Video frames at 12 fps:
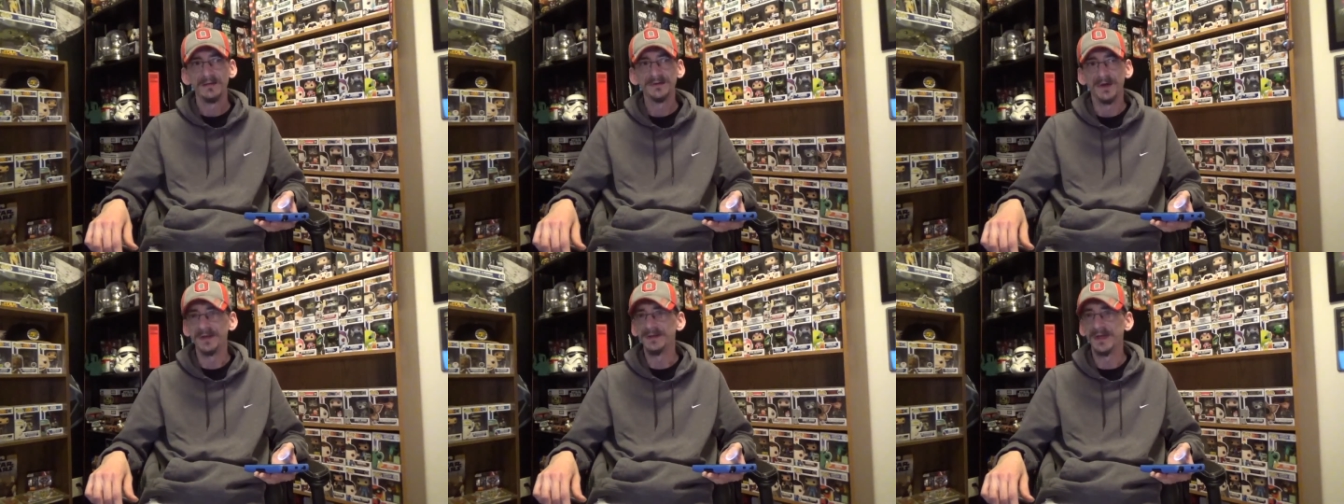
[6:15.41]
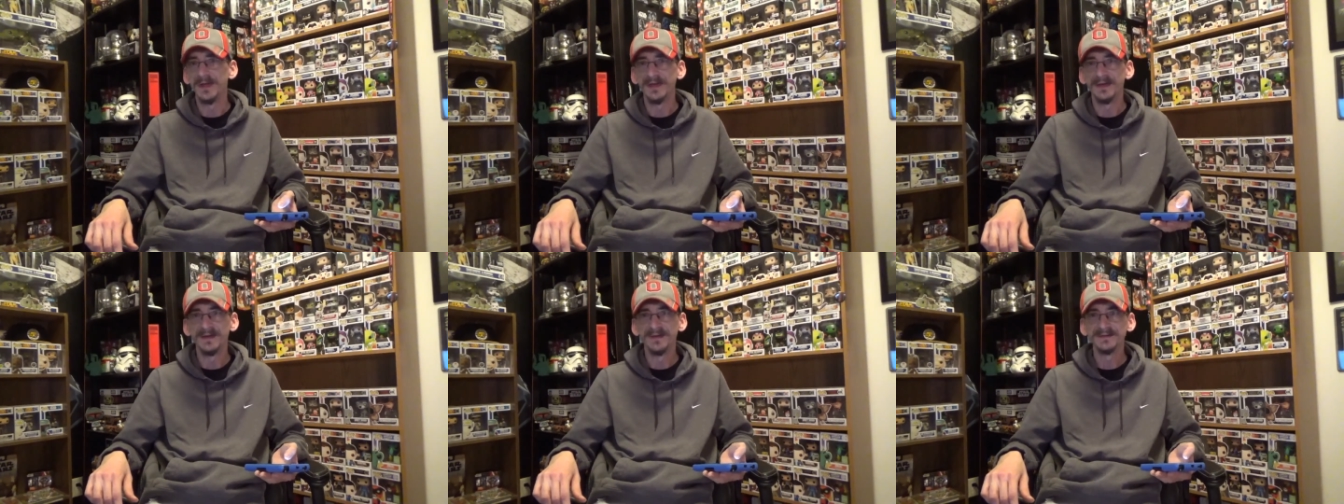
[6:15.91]
Johnny
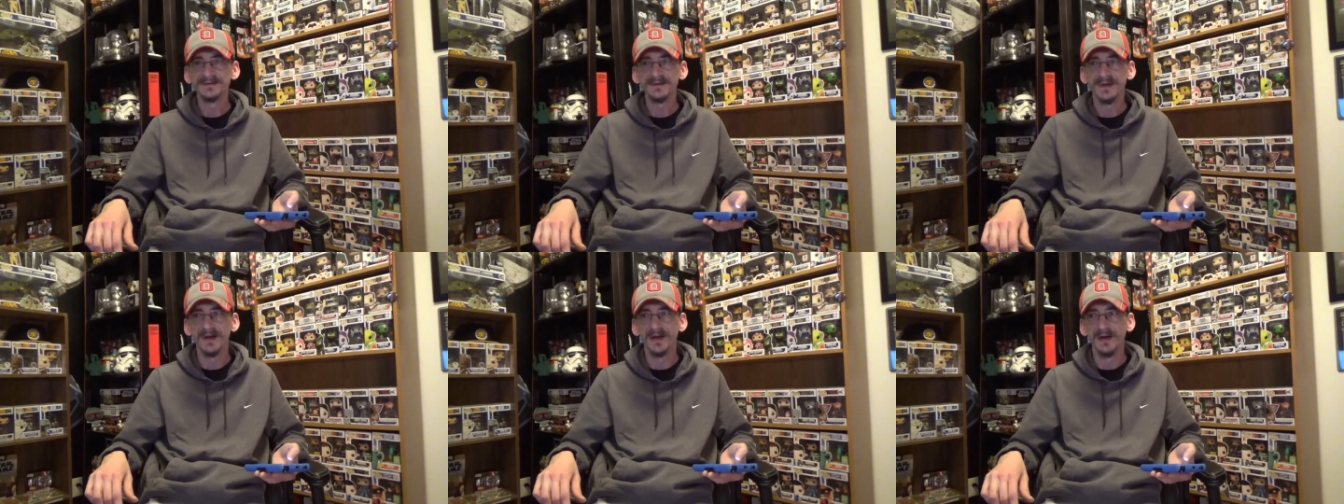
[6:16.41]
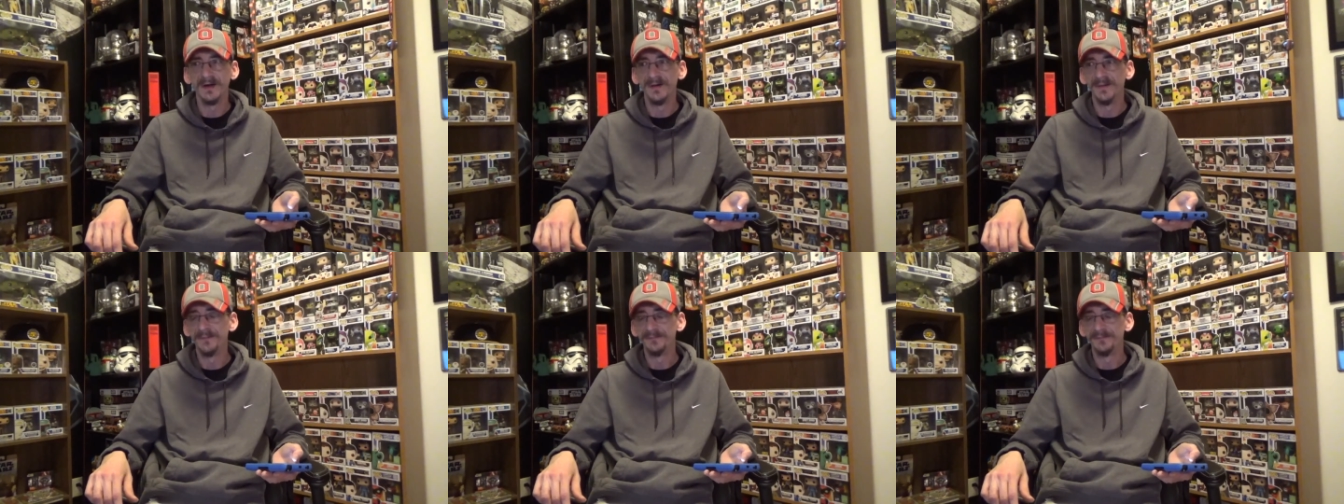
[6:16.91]
Taz, uh,